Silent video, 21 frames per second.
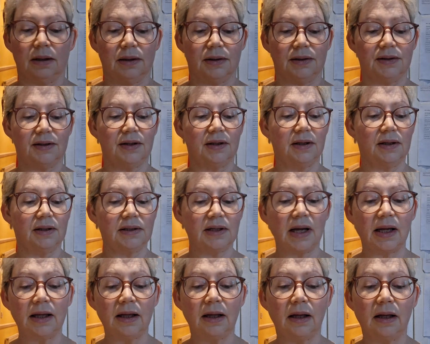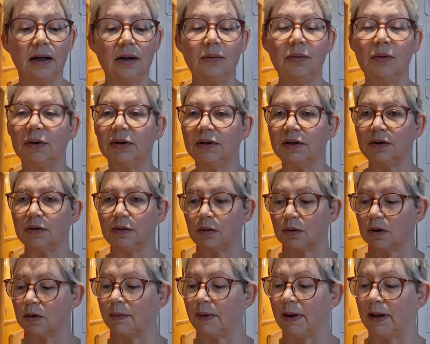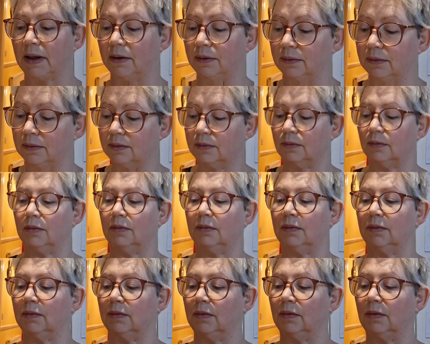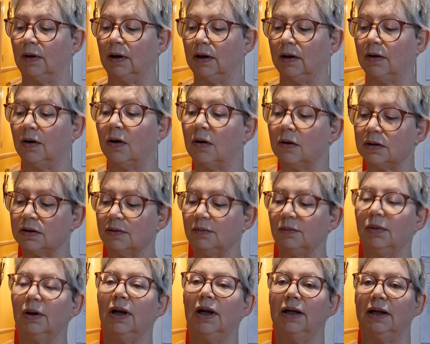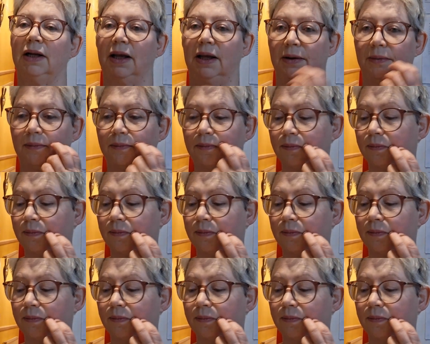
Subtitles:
Today I want to talk about garden planning.